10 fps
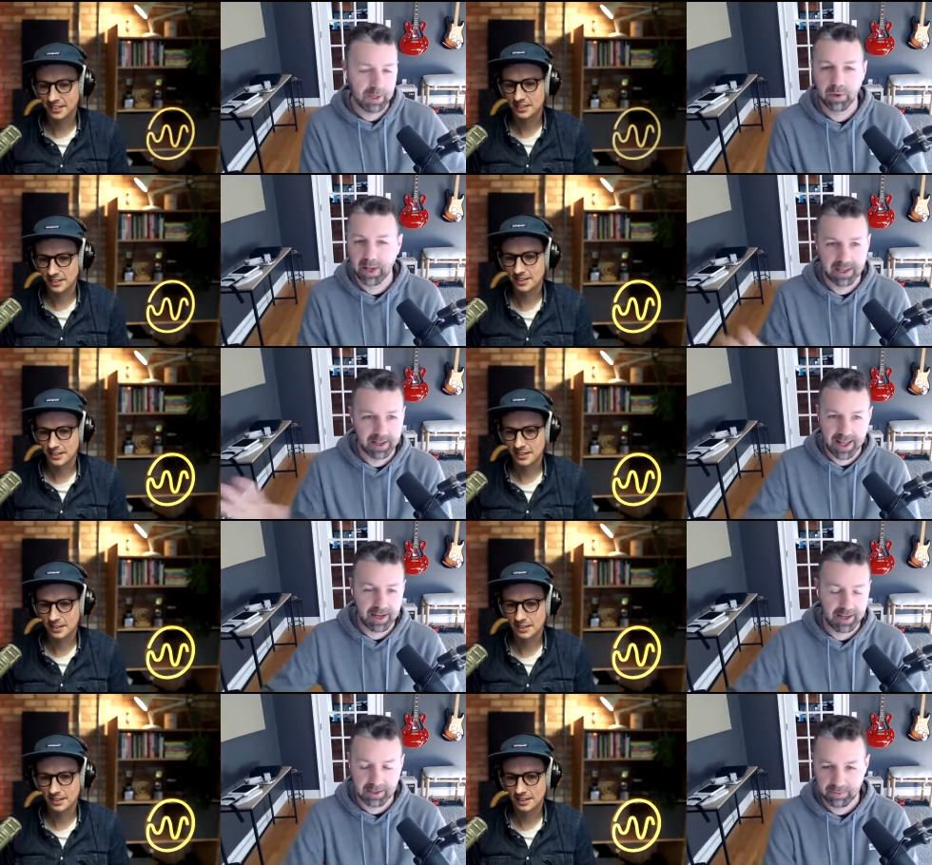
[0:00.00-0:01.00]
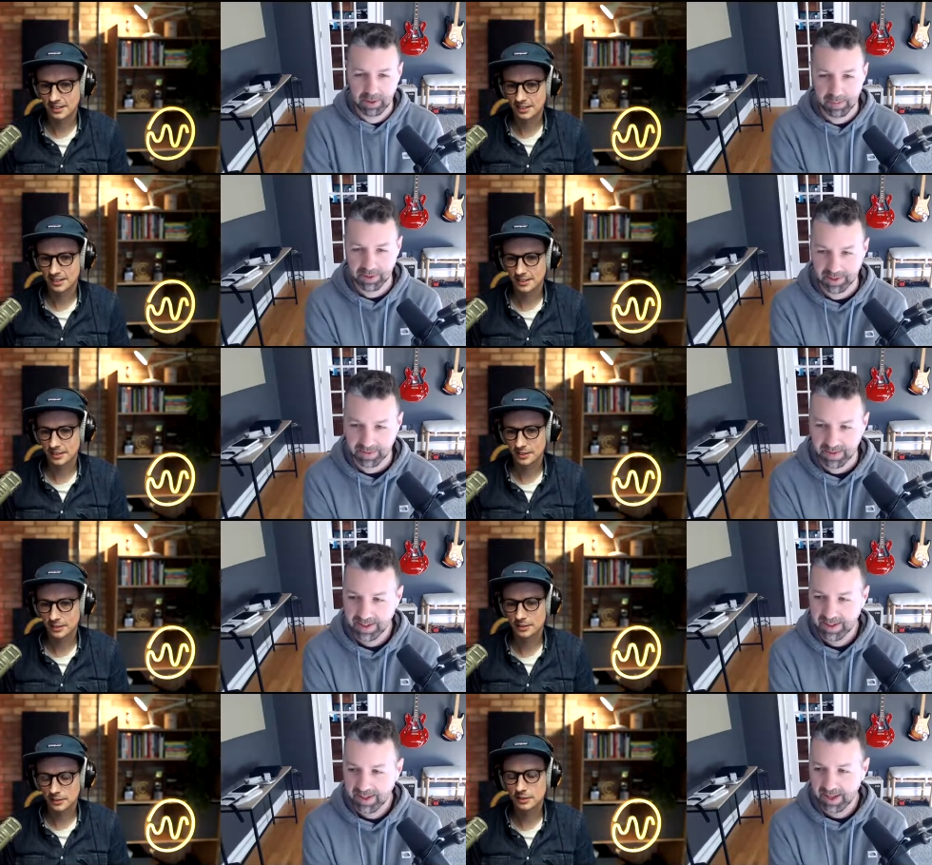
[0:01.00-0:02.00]
Speaker 1: We'll get into that in a different episode
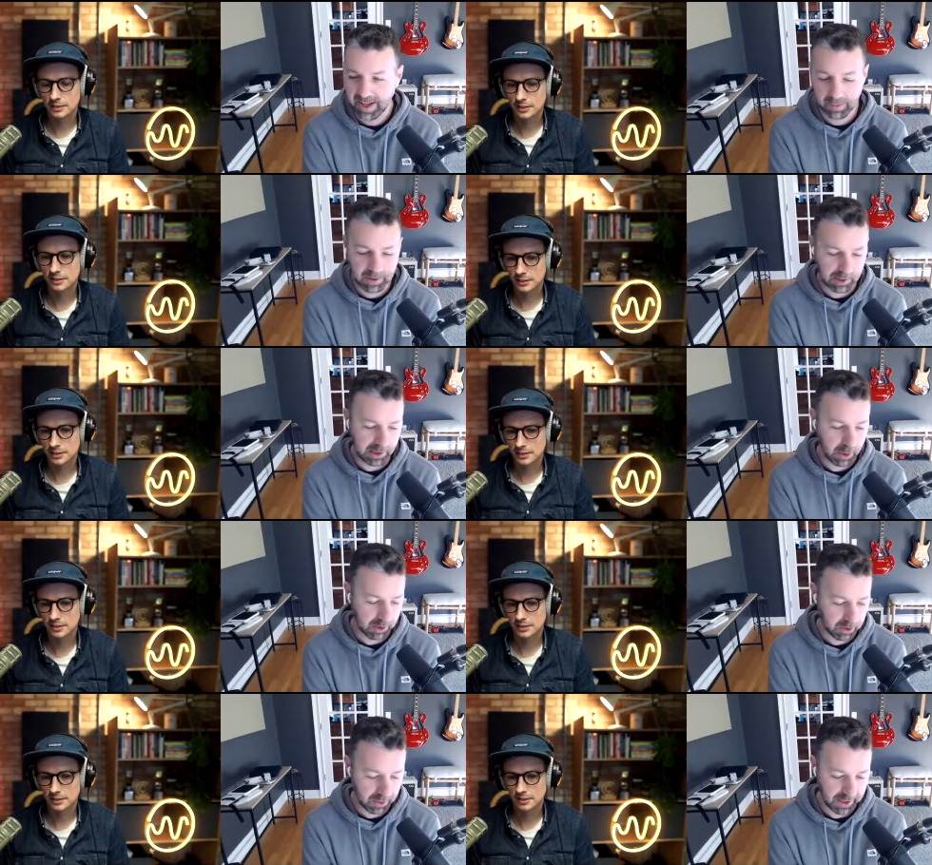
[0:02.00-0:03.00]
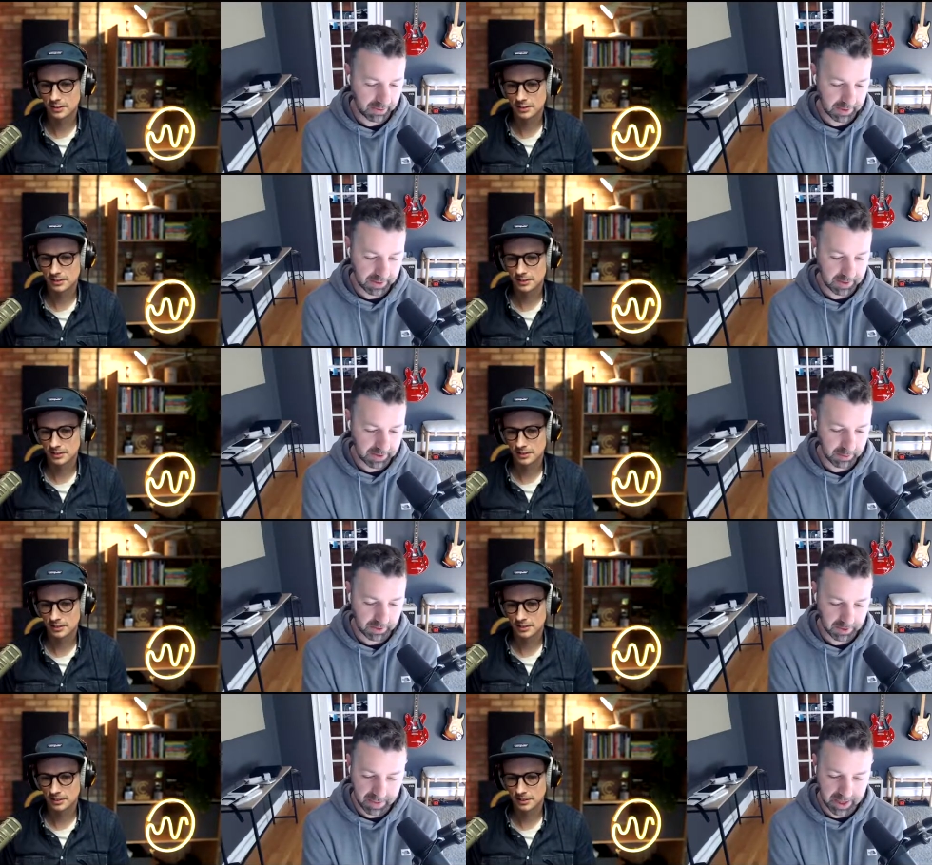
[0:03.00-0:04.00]
um, called Lower Street, which is which
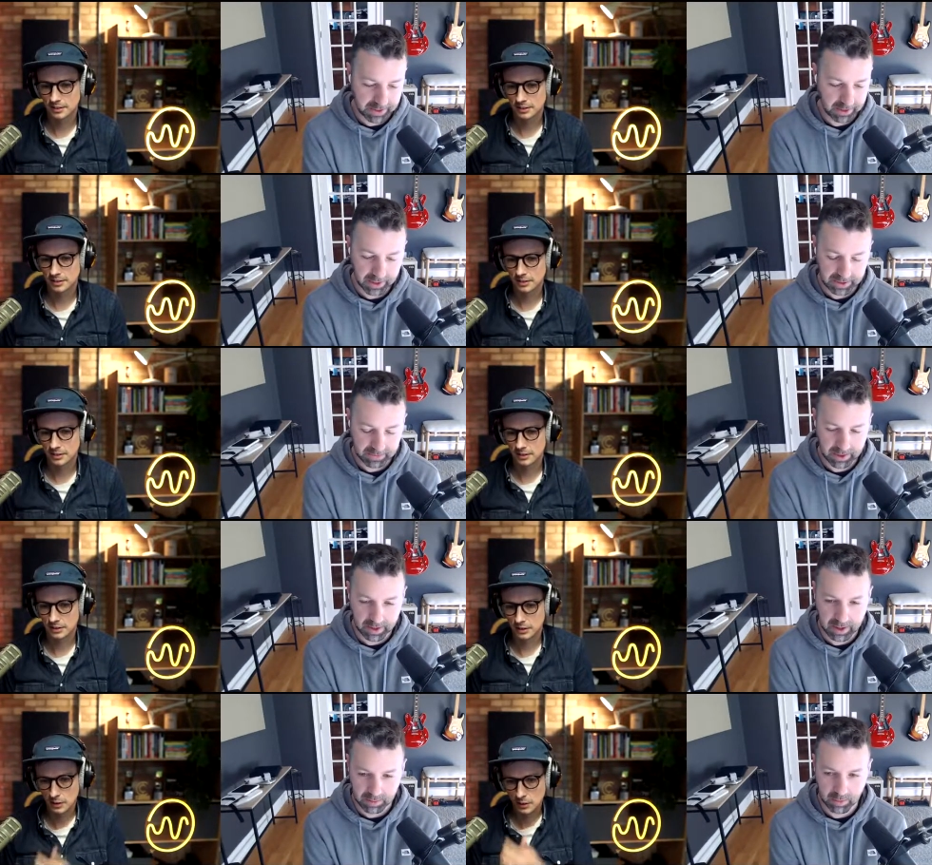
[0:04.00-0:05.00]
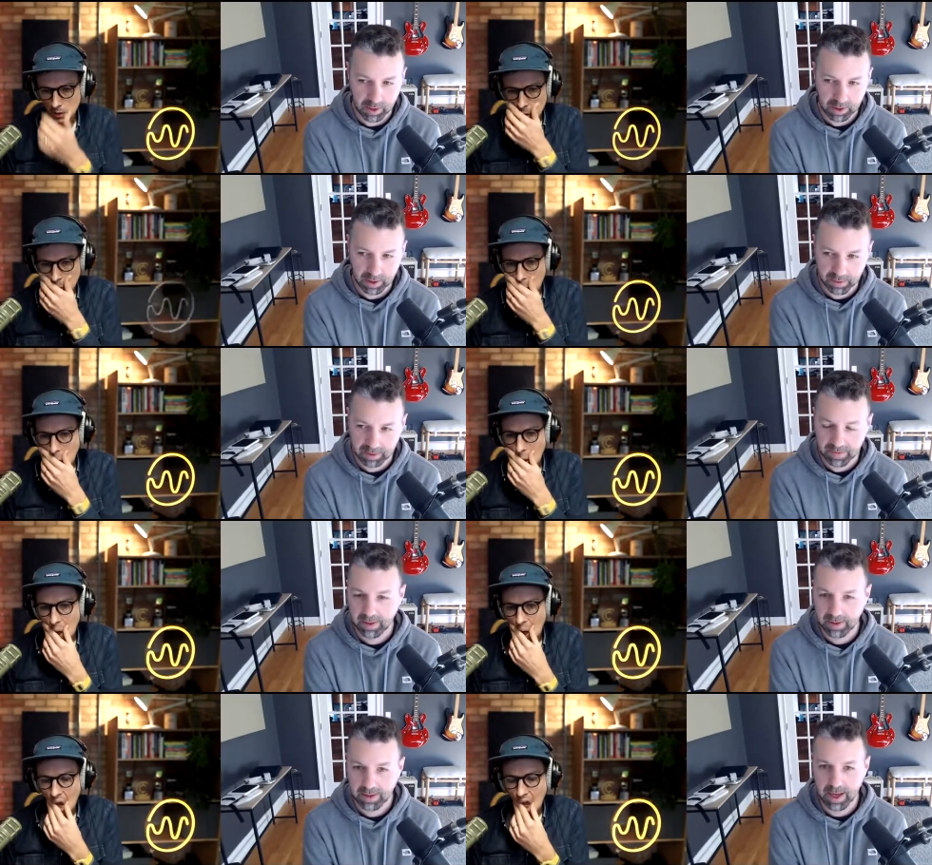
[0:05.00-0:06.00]
is amazing. You guys have done awesome work, but
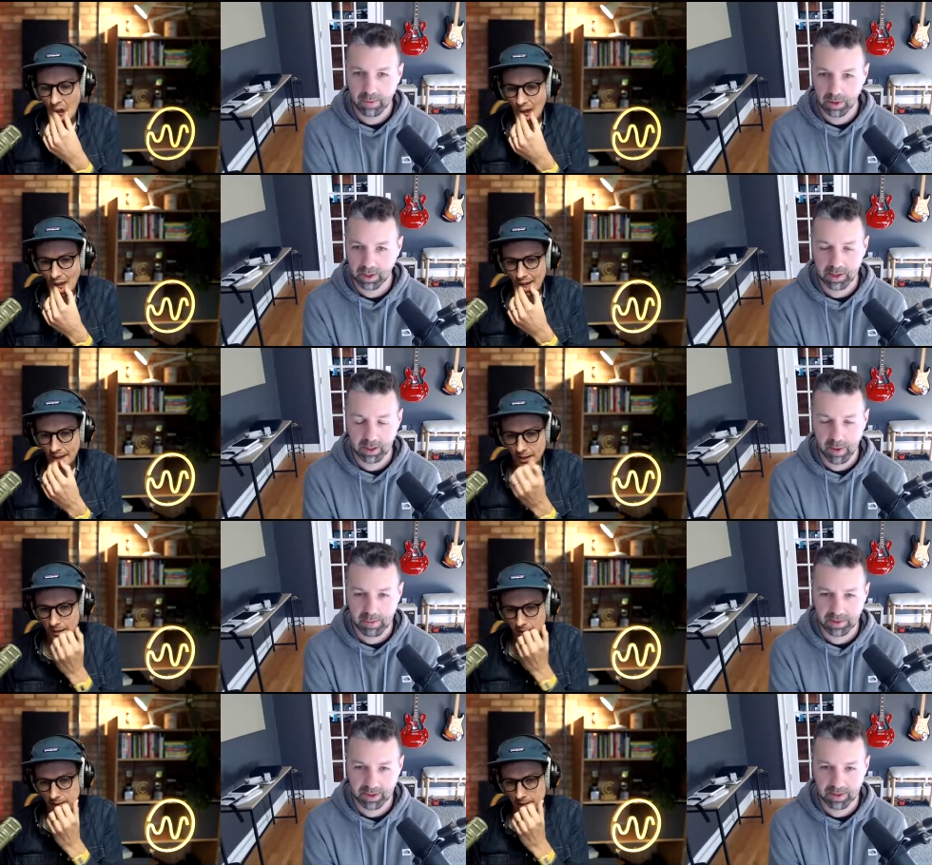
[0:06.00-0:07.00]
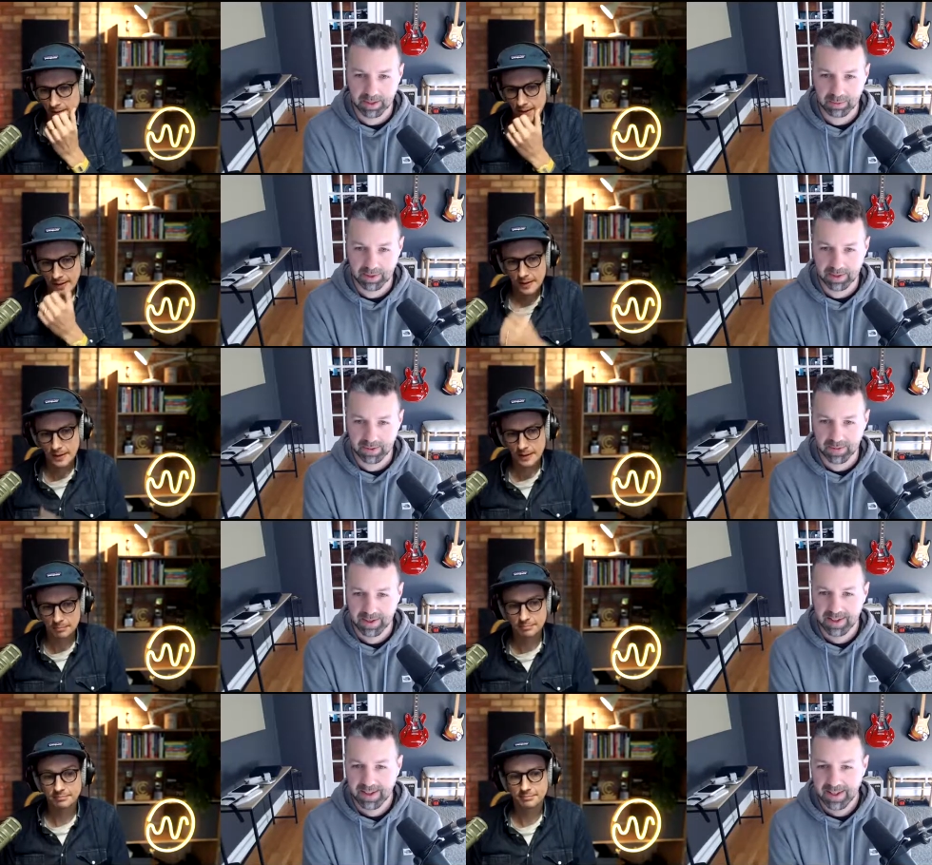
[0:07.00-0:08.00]
yeah, we're going to talk about music on this one. So
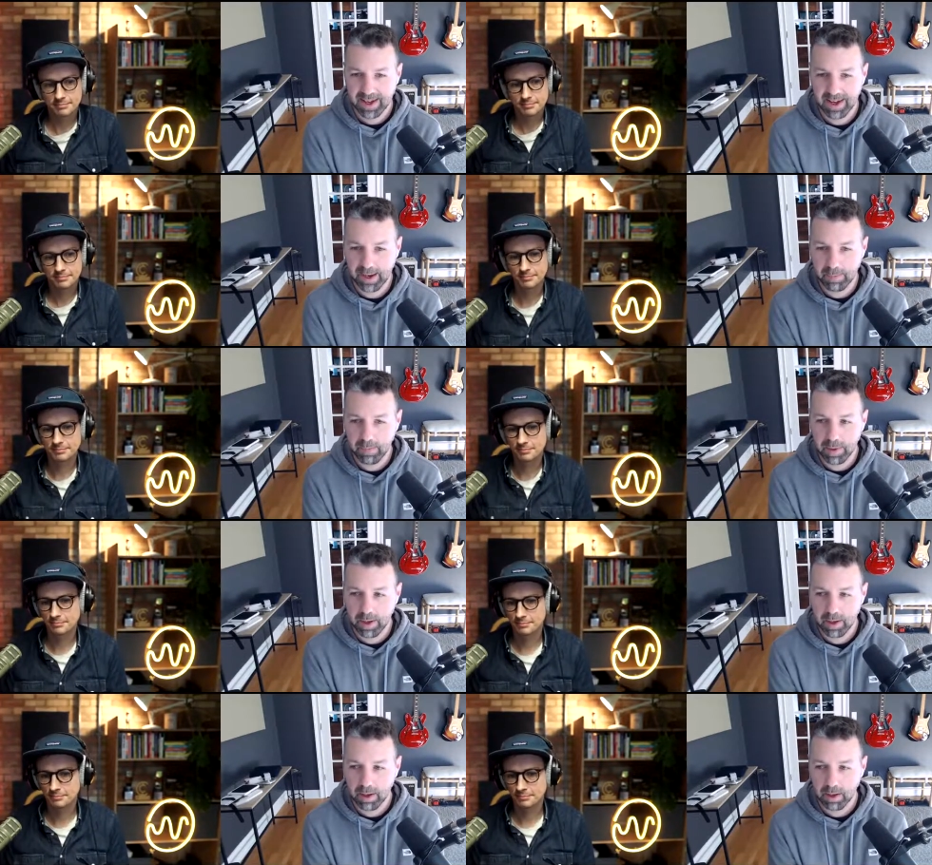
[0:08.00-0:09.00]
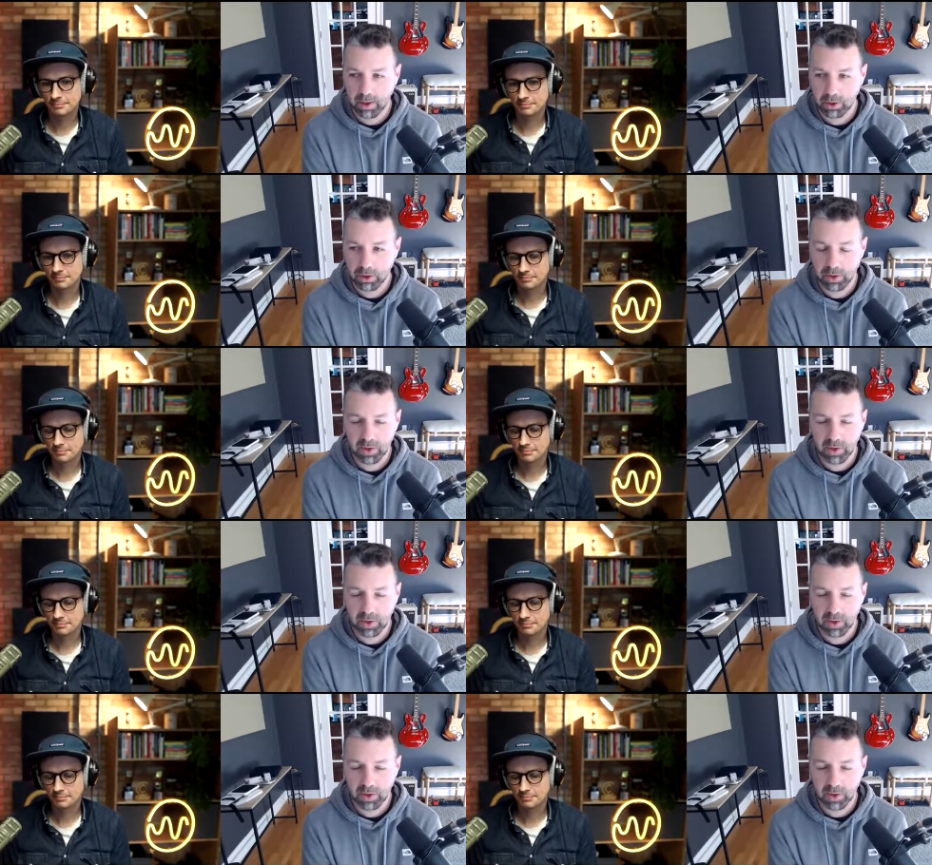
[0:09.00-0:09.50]
um, you're